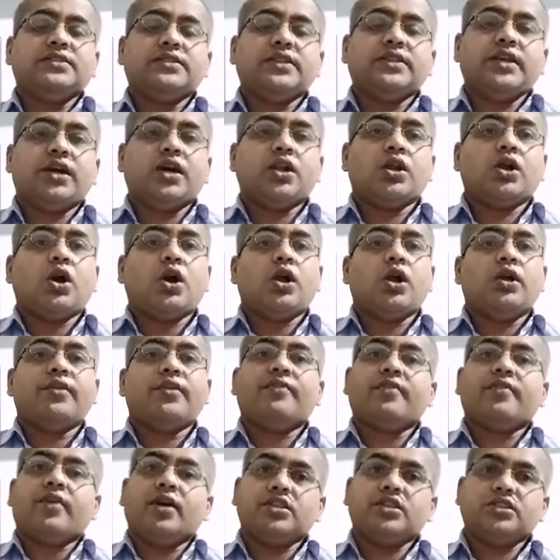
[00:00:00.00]
They are called
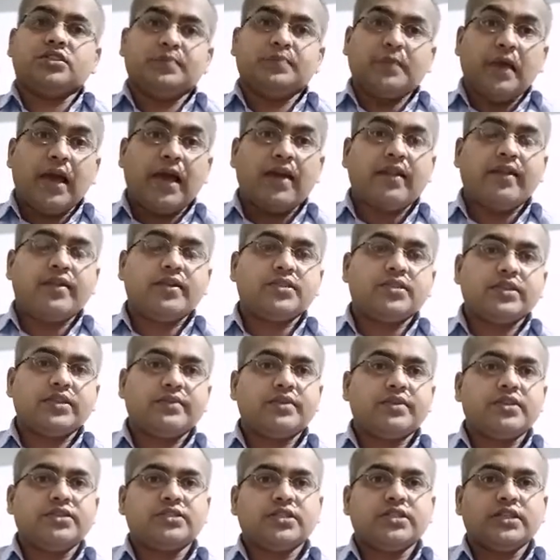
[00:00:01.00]
transparent
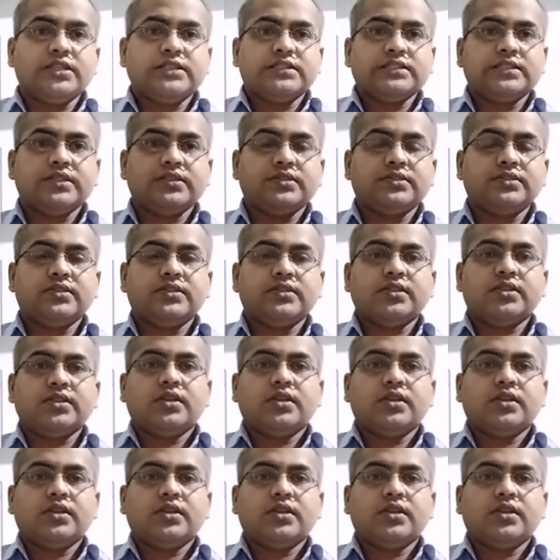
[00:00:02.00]
substances.